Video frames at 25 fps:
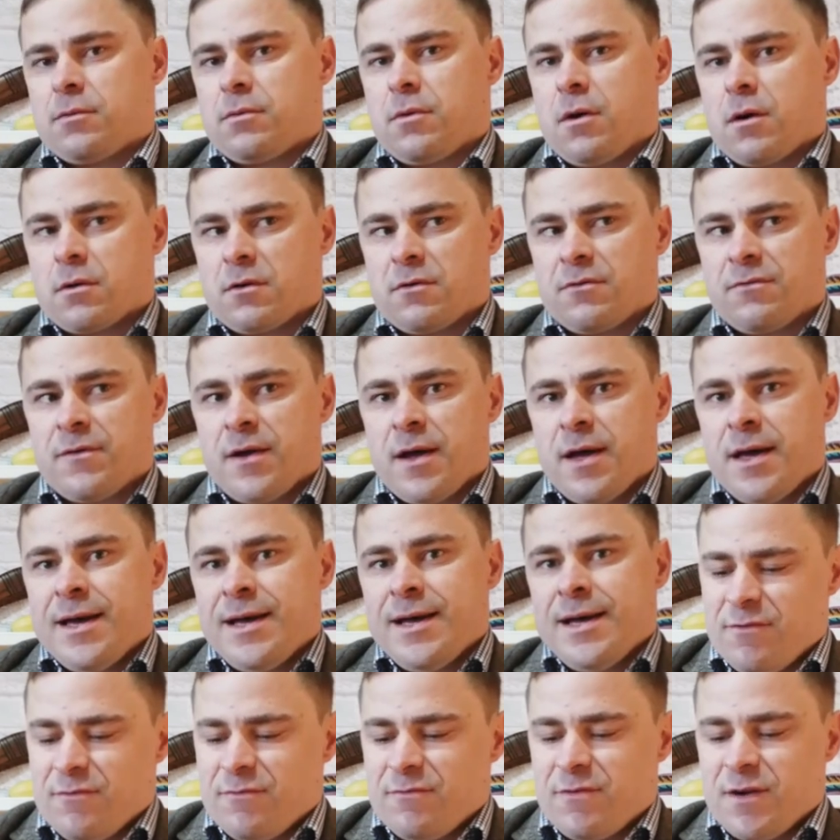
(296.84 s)
on a lot of
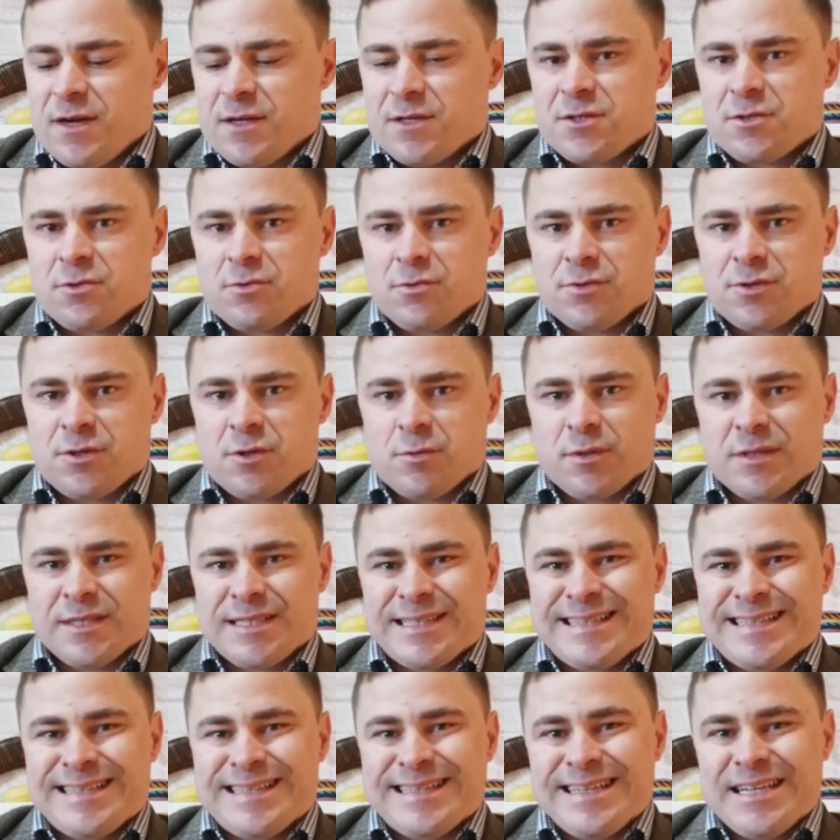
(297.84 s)
vestals that
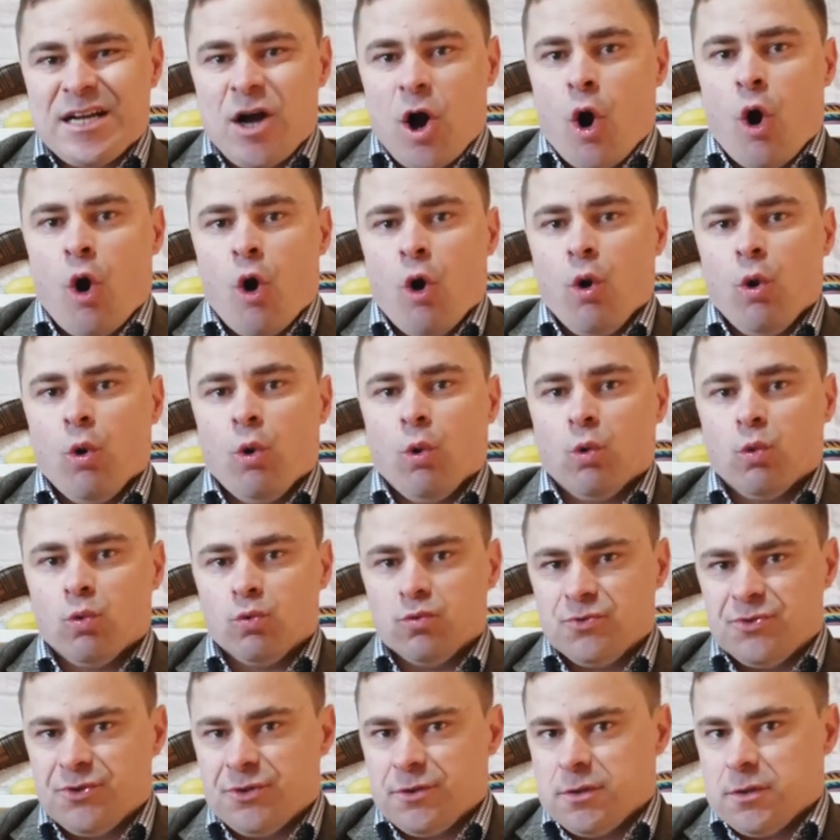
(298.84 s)
would
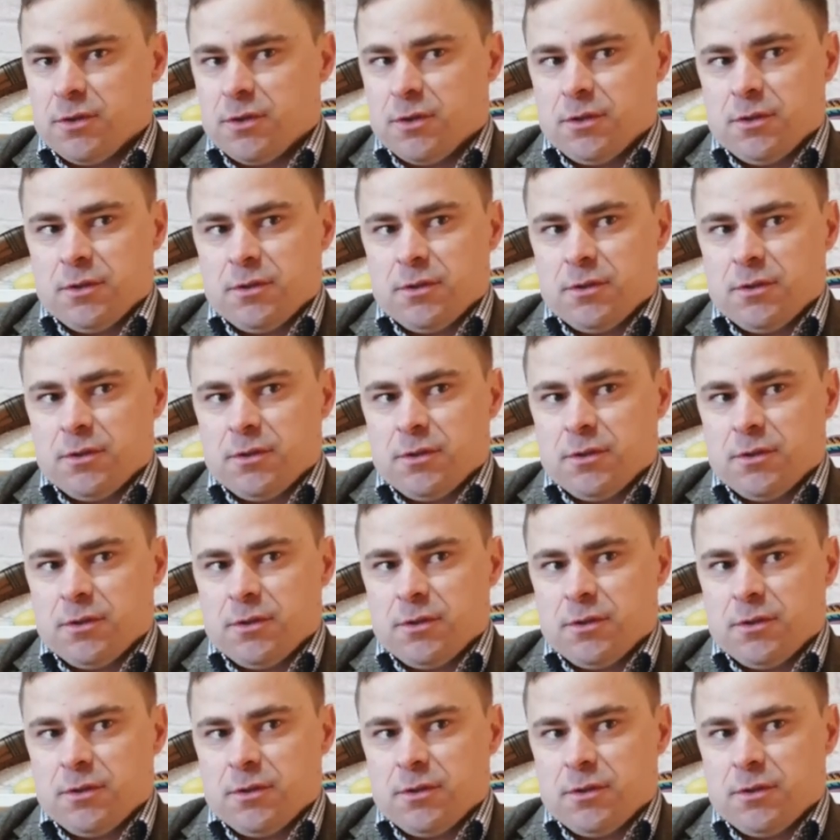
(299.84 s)
hold